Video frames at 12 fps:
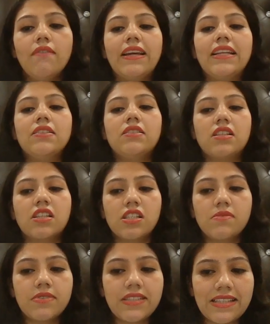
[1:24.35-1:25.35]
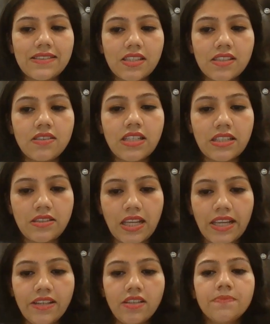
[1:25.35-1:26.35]
when circumstances
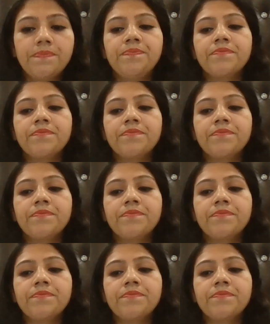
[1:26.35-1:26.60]
dictate.